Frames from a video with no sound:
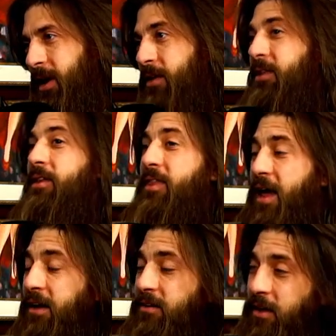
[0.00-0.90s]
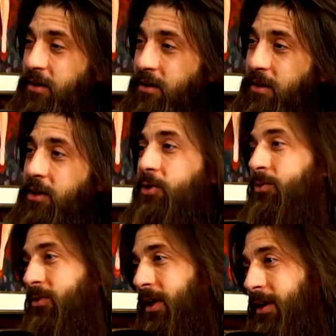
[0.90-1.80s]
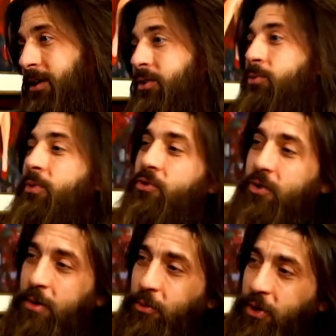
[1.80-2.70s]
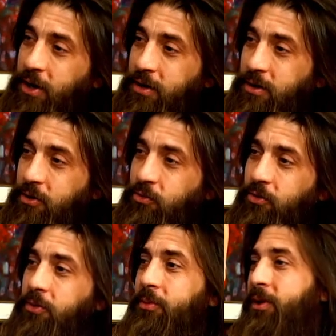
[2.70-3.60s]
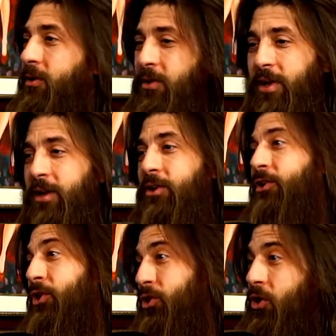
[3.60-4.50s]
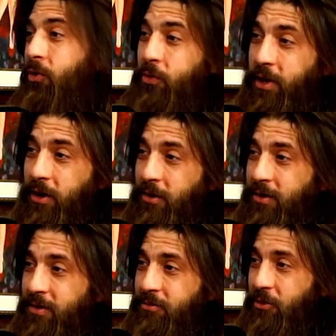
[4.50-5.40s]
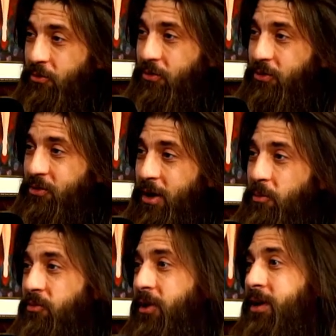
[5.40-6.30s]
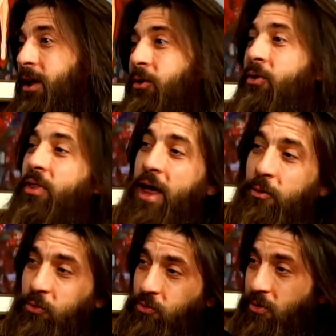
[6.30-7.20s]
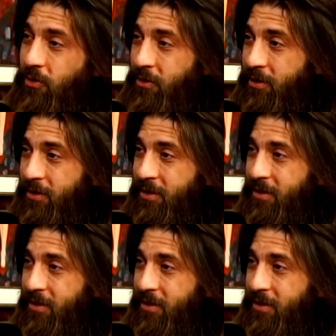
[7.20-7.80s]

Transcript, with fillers: And then that data that you take and you extrapolate ideas from and all that, you're going to go there for the first time and find out all that was wrong.